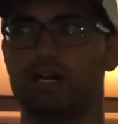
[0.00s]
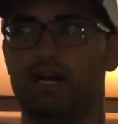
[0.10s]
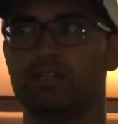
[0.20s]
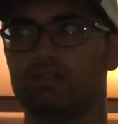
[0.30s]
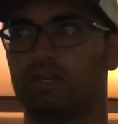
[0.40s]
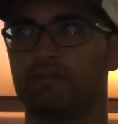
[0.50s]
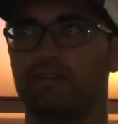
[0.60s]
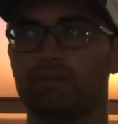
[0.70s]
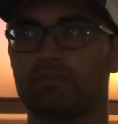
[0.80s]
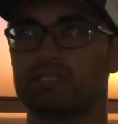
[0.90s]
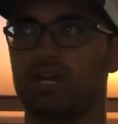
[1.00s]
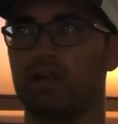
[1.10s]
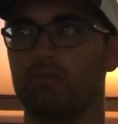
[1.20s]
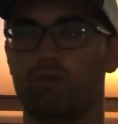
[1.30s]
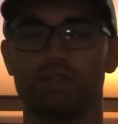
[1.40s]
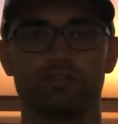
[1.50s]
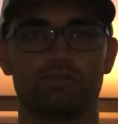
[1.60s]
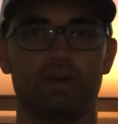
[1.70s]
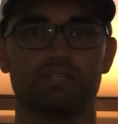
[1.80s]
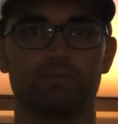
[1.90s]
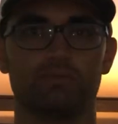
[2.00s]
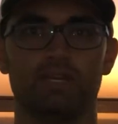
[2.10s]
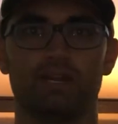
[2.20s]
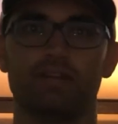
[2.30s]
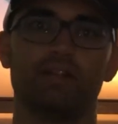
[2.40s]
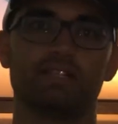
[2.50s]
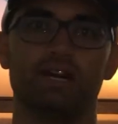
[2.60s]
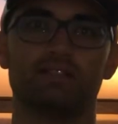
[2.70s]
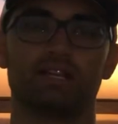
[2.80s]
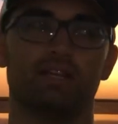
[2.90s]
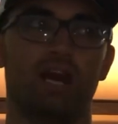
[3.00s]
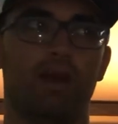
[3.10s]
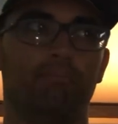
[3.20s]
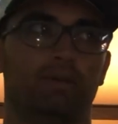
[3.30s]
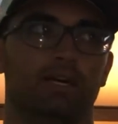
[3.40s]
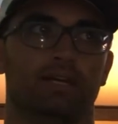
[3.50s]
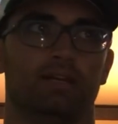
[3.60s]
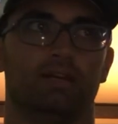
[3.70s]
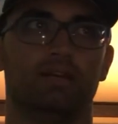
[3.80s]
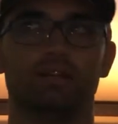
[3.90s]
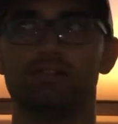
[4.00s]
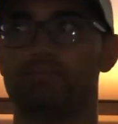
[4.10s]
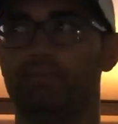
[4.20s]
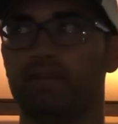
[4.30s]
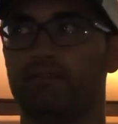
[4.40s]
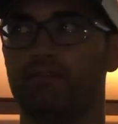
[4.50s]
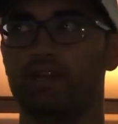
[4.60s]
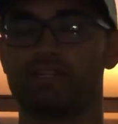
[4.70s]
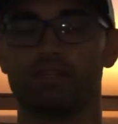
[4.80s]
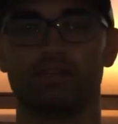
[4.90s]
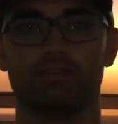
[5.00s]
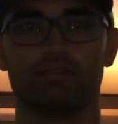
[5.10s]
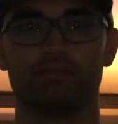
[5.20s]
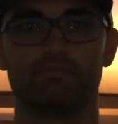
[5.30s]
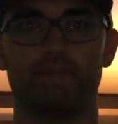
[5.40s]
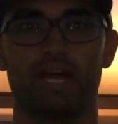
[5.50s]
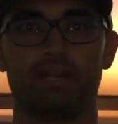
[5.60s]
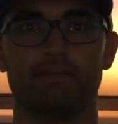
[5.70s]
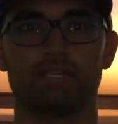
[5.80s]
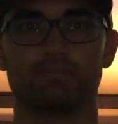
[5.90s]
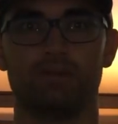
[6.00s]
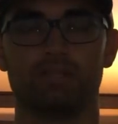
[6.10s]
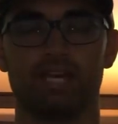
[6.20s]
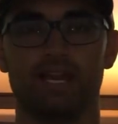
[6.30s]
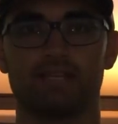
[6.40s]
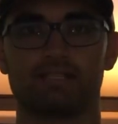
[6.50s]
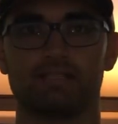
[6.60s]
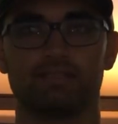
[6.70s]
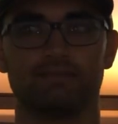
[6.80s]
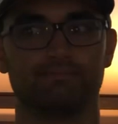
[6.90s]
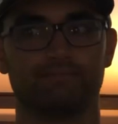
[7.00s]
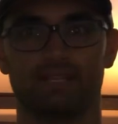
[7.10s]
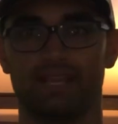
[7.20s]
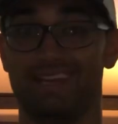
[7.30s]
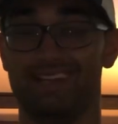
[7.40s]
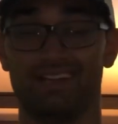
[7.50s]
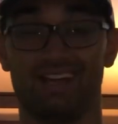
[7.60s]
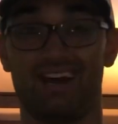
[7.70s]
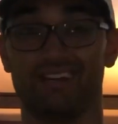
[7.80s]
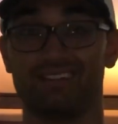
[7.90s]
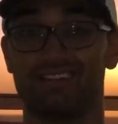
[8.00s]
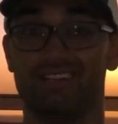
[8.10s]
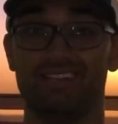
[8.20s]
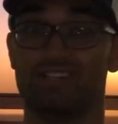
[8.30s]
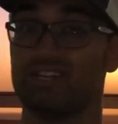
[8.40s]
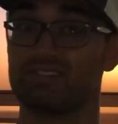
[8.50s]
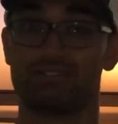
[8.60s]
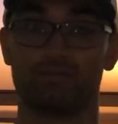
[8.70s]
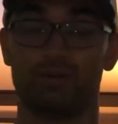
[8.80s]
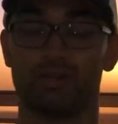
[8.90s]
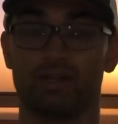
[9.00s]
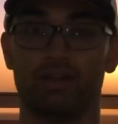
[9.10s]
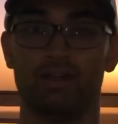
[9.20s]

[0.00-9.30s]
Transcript: I do like 50% once or twice a week. I know that sounds like a lot, but these are big fish, and packing them into small tanks, they eat a lot. You're gonna need to change their water.